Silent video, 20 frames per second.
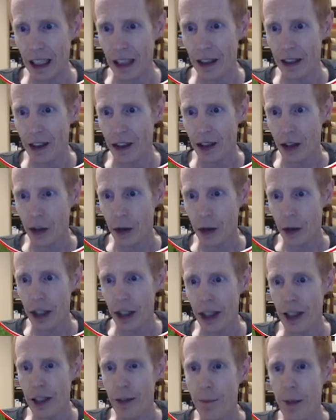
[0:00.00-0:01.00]
So
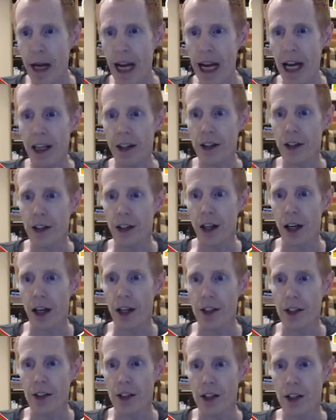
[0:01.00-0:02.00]
in the pack there
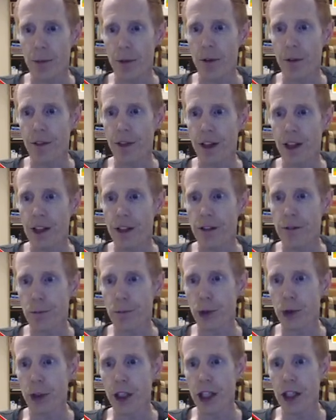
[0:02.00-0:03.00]
are some of these
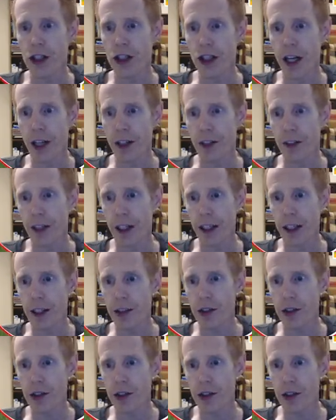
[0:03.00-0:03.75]
pre-generated